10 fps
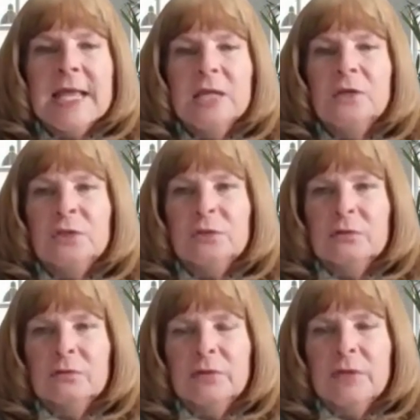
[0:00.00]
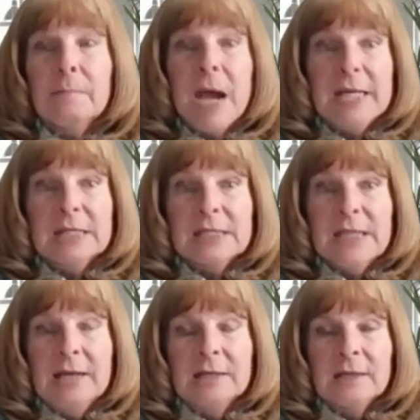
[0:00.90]
into the
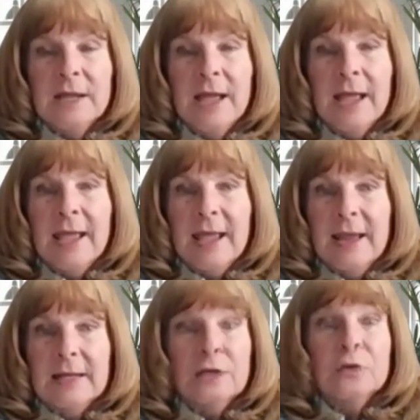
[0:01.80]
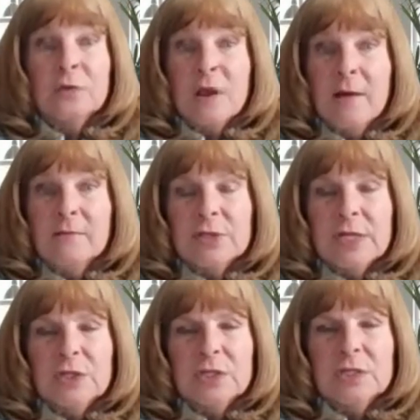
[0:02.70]
mindset and into the
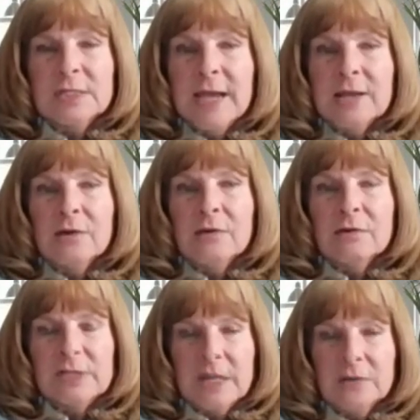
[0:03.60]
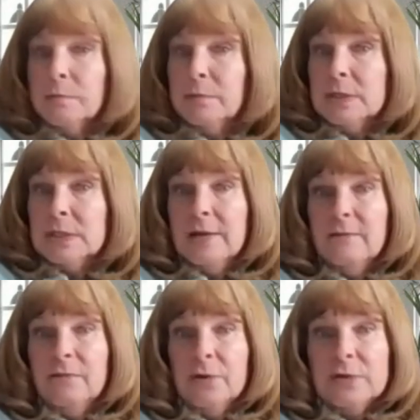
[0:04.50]
conversations that your sales and biz
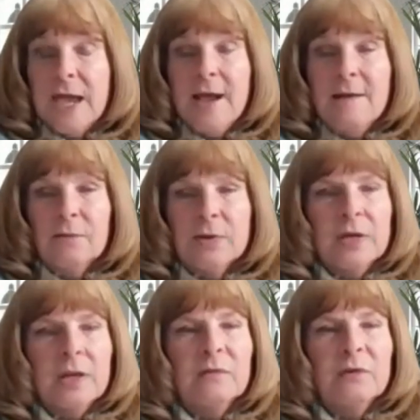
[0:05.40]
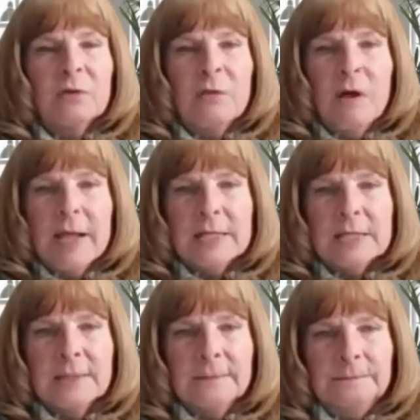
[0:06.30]
dev folks have with any of your clients.